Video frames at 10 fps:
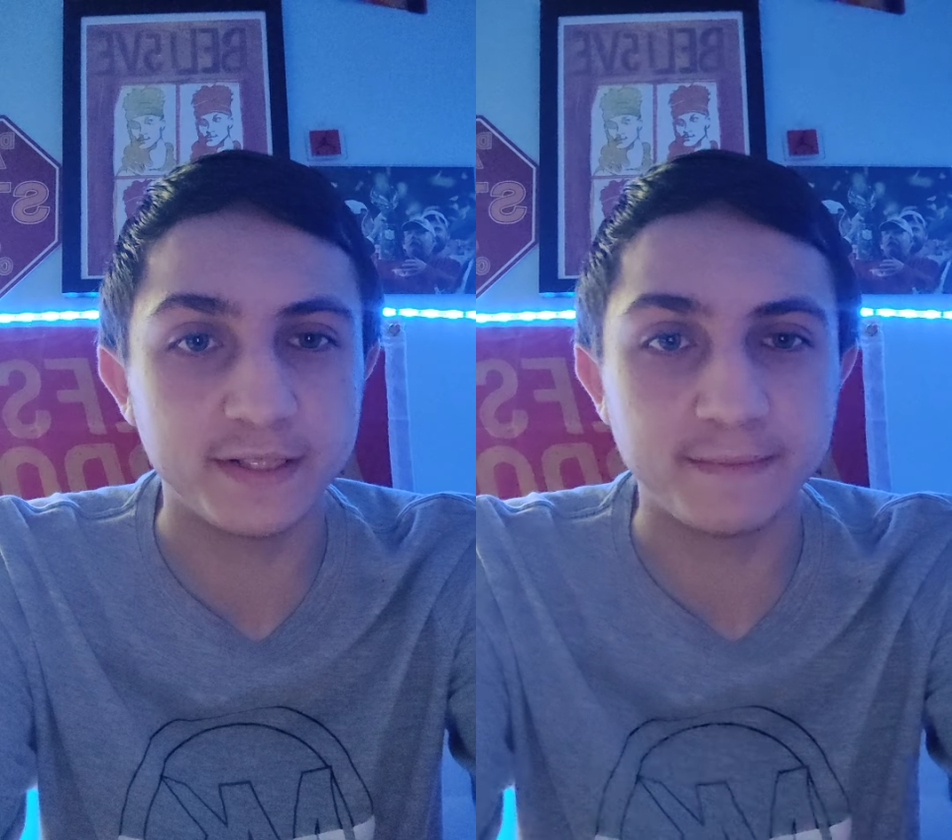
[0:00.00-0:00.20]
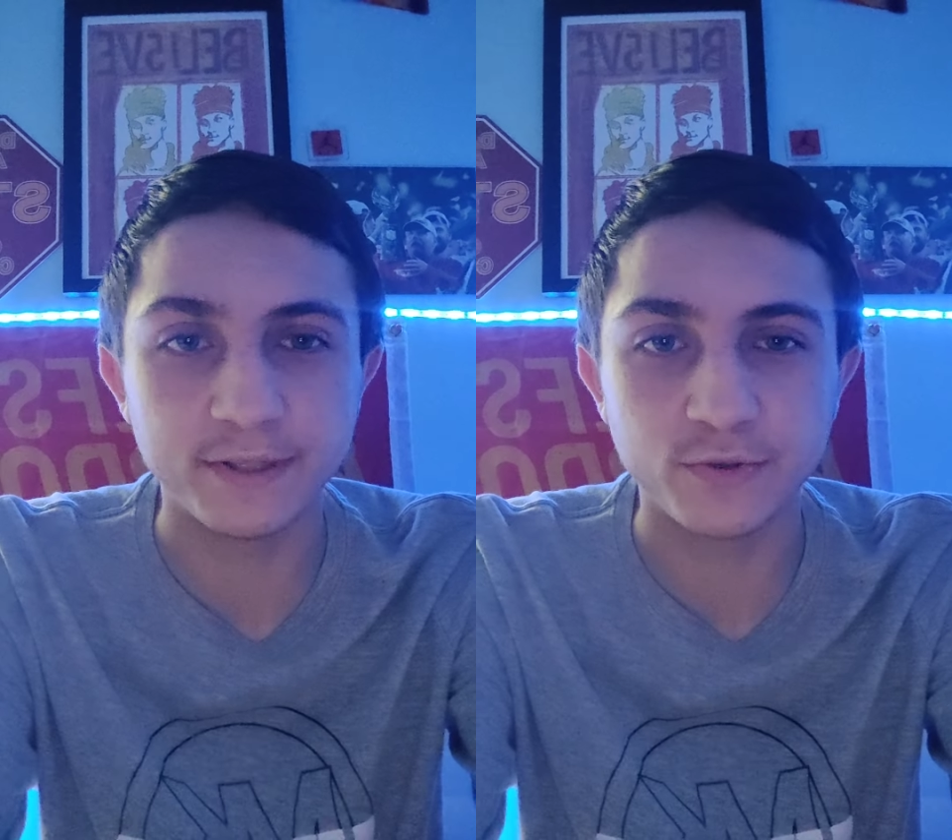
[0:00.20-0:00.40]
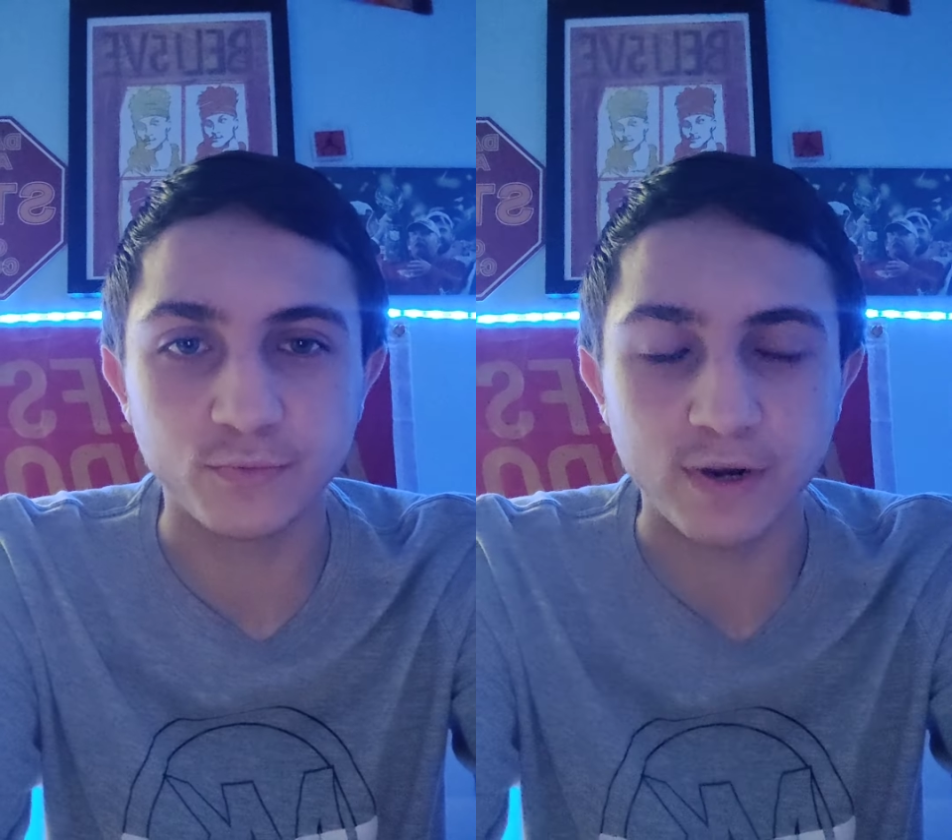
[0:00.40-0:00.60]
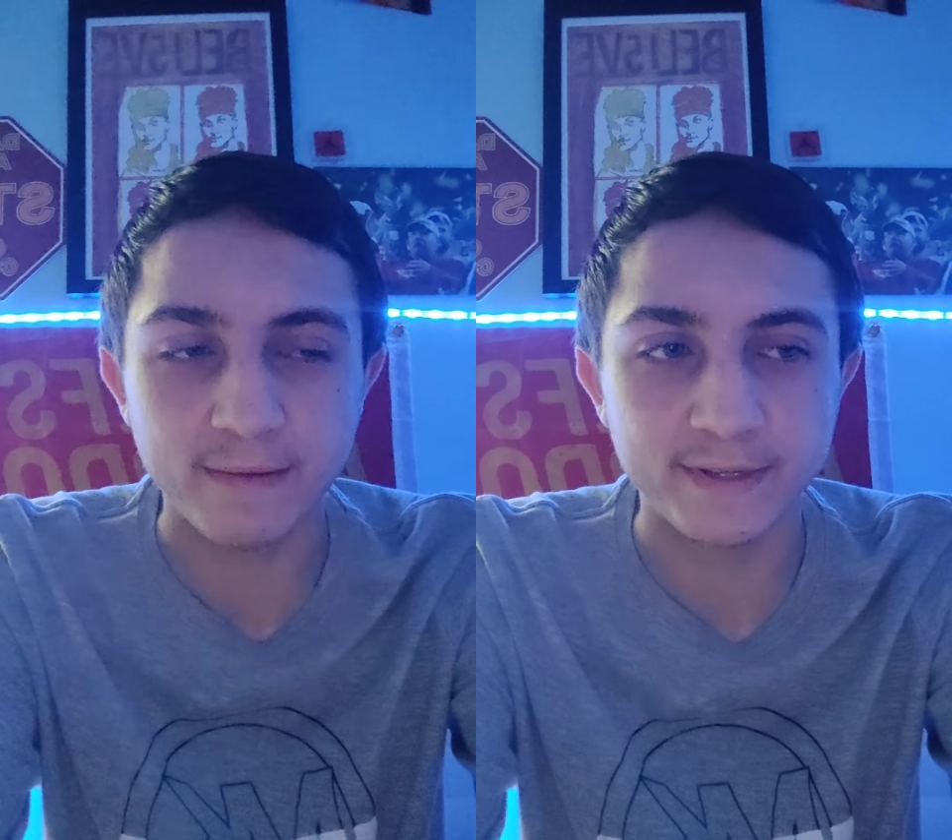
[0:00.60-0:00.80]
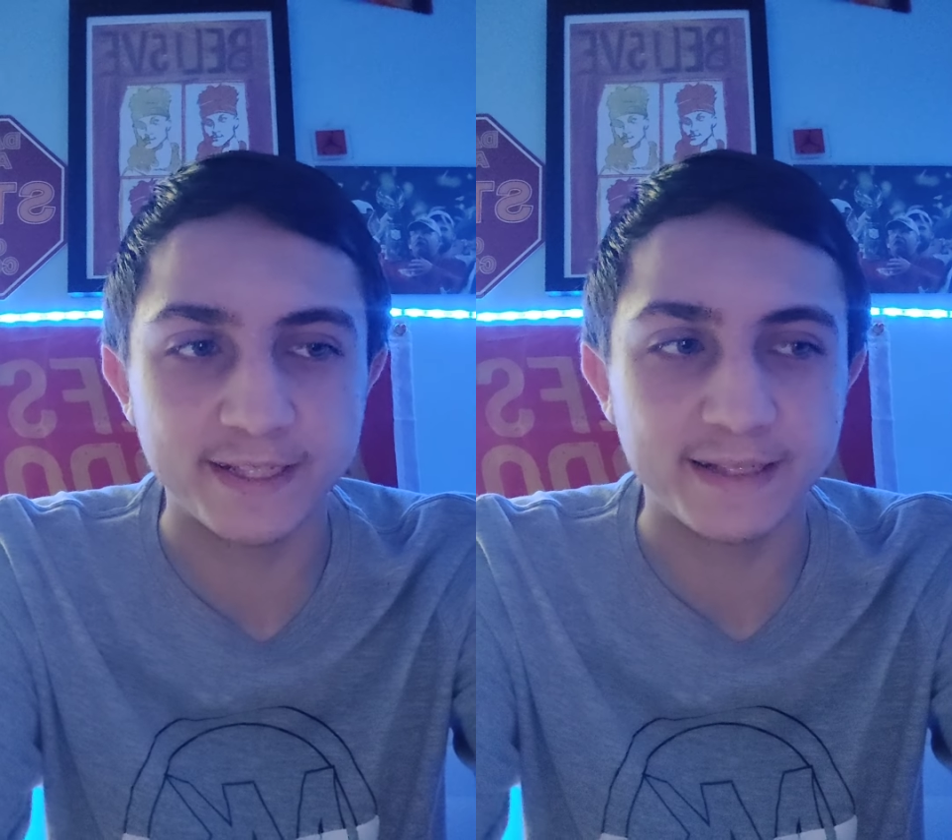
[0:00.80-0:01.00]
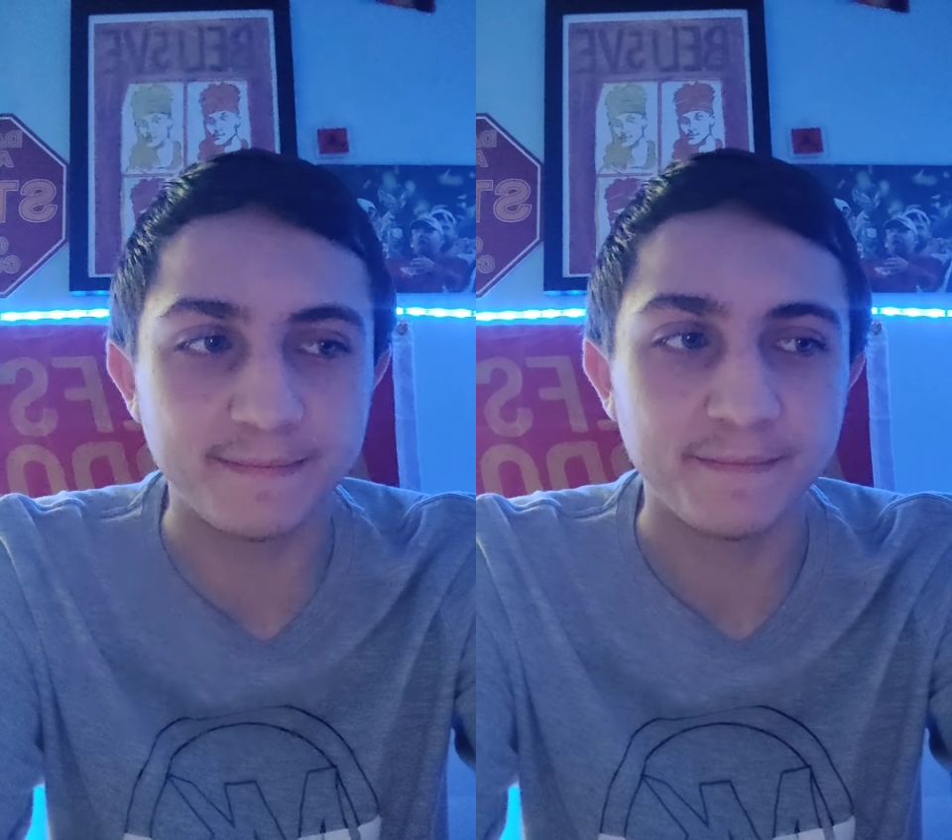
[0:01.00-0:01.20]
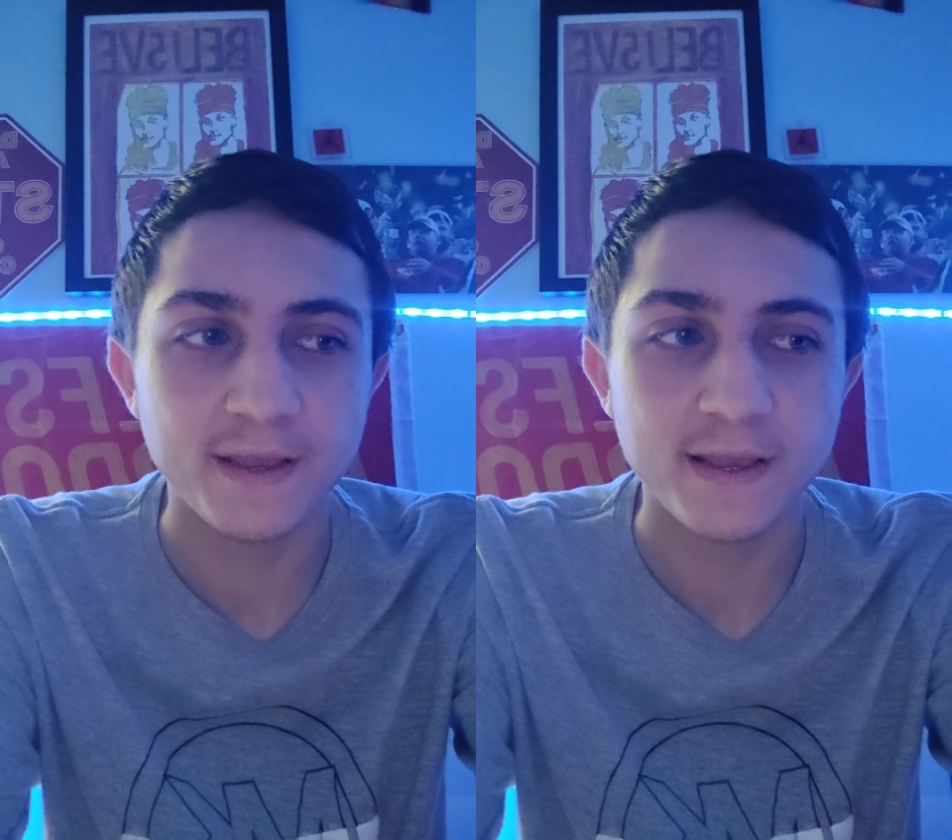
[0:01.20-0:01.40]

than Mitchell Robinson.